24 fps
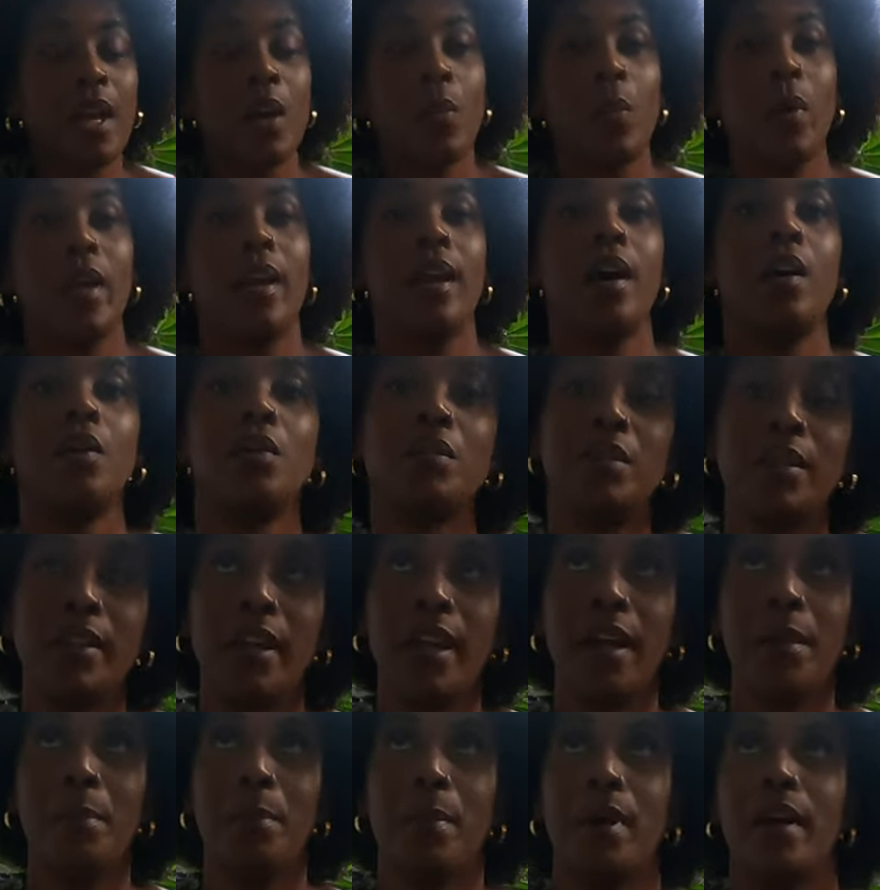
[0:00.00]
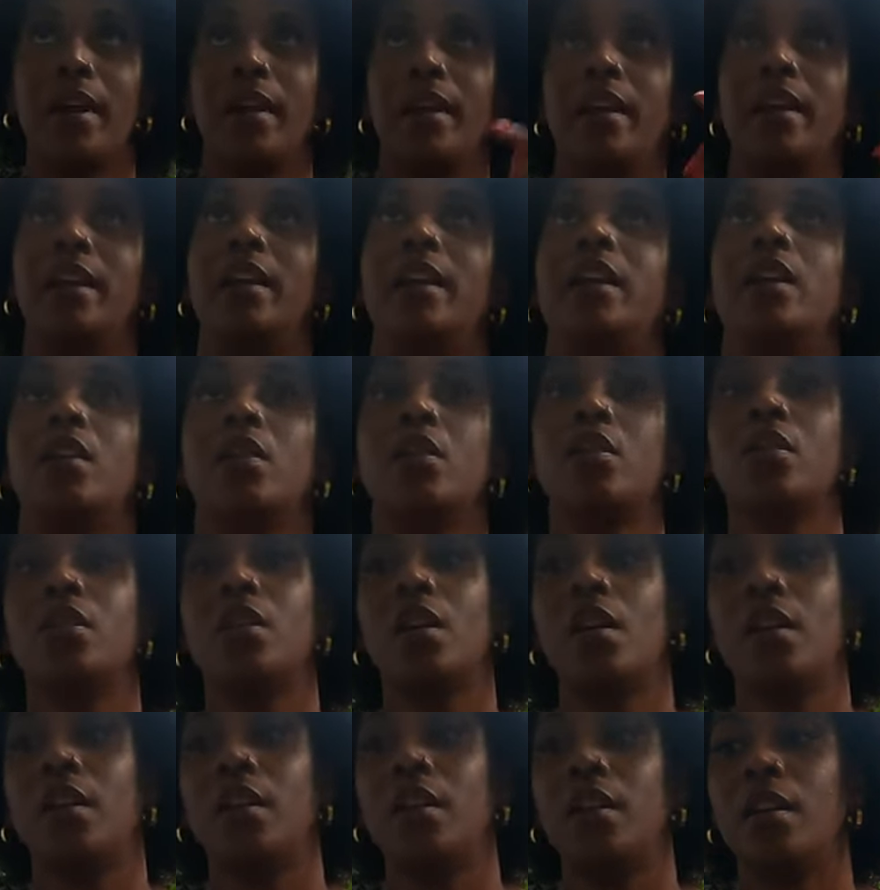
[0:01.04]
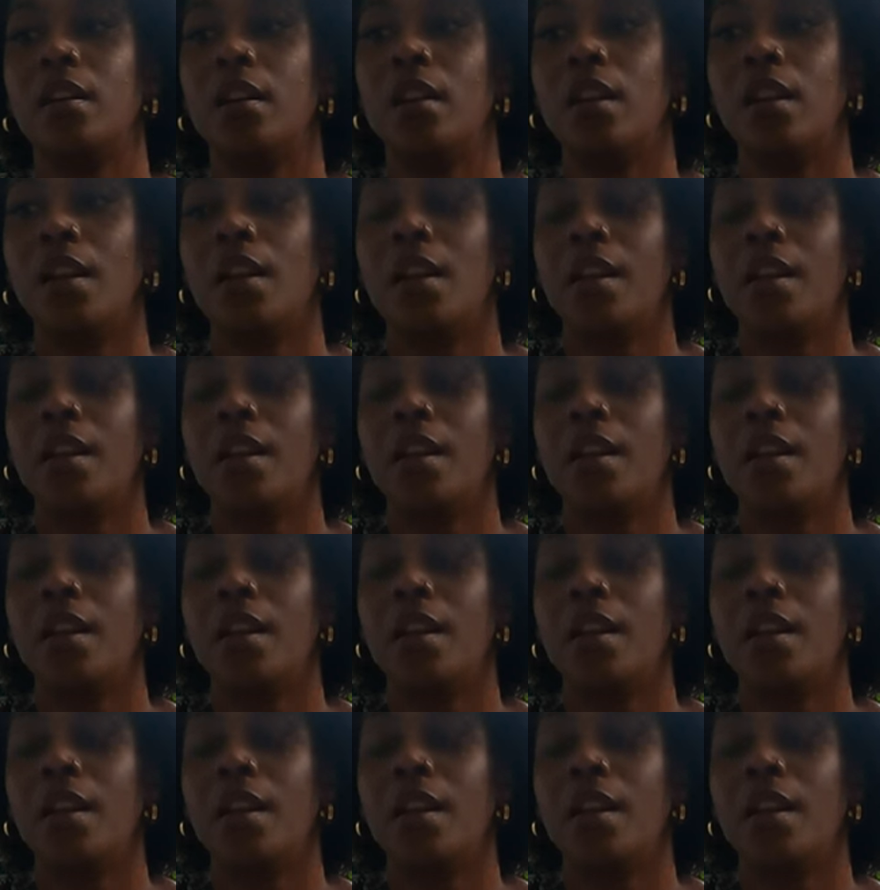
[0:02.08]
I went out to get my hair done.